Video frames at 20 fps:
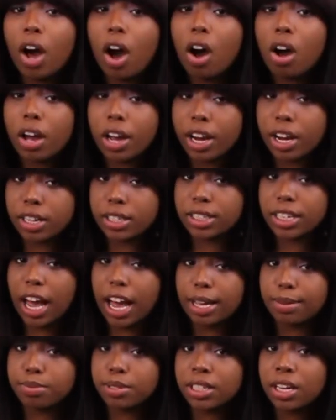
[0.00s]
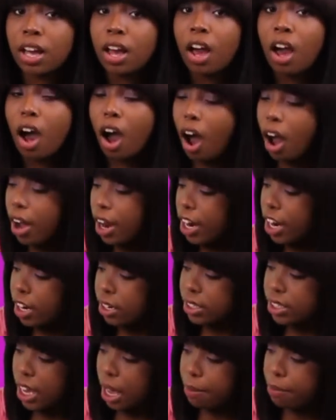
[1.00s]
all hair types, our
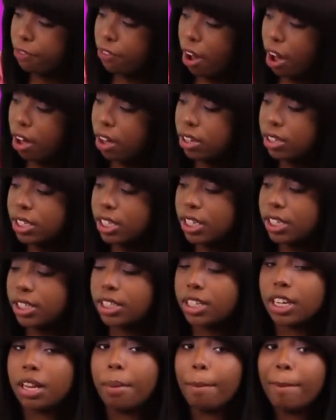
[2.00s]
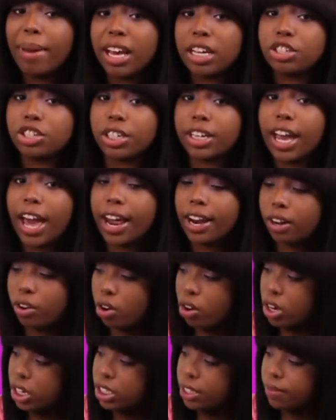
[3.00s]
hair type falls into the major
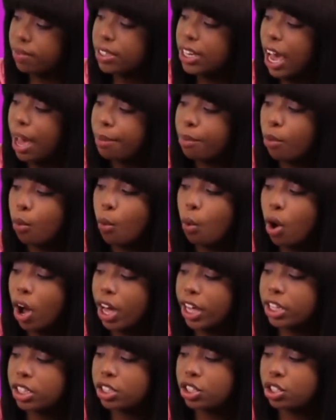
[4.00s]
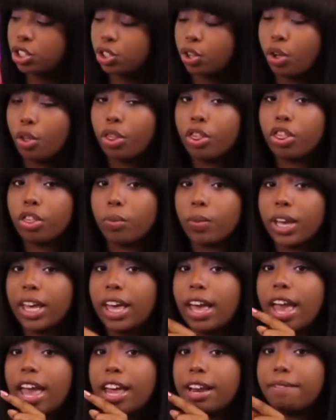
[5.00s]
categories of type one, two,
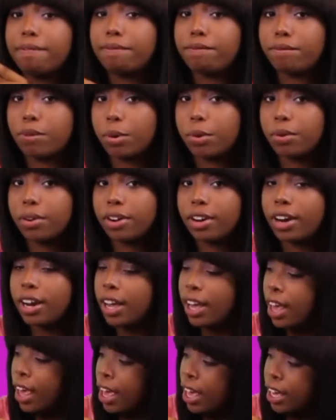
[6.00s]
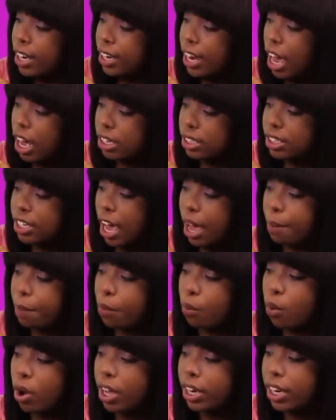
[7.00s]
three, and four. Now, type
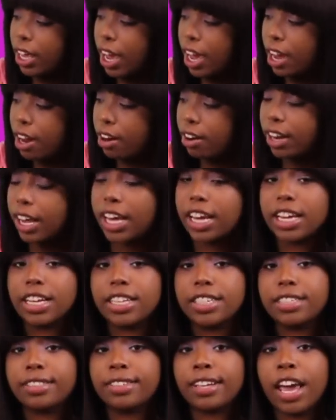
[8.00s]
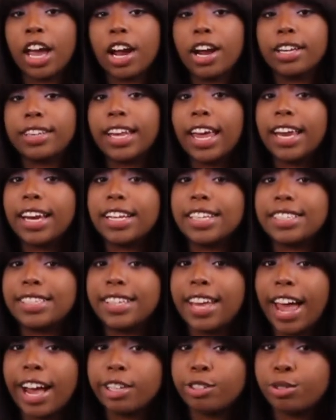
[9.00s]
one hair is hair that is
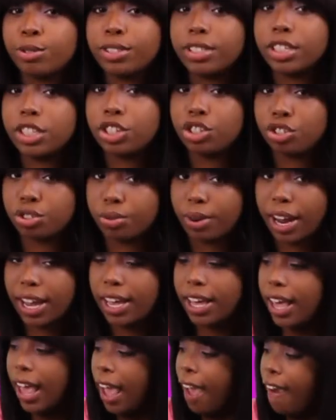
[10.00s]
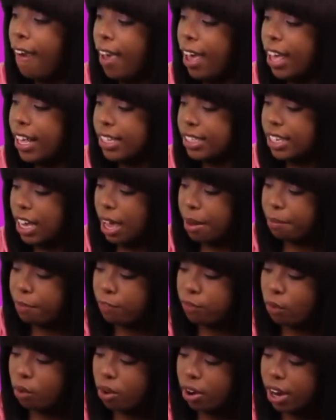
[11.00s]
naturally straight, and type
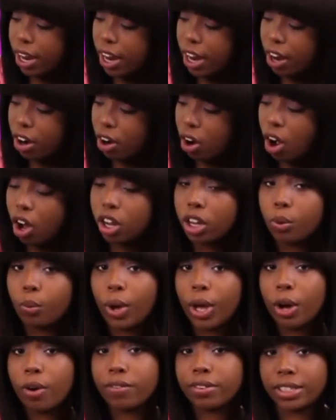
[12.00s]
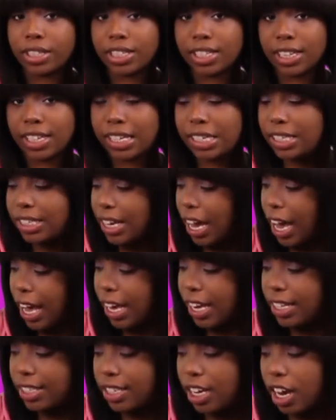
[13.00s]
four hair all the way over to this
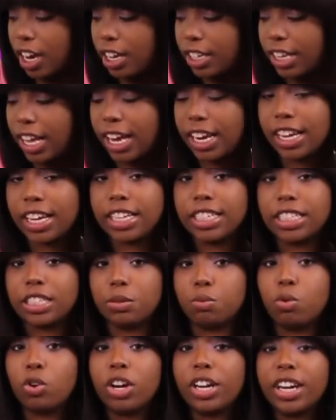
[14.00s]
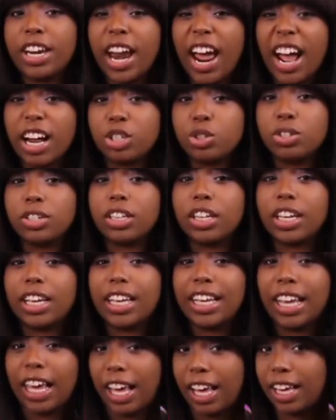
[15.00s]
side is hair that is more naturally
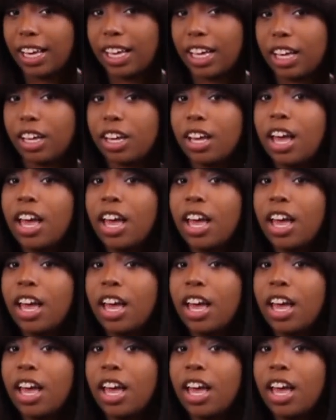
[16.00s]
kinky.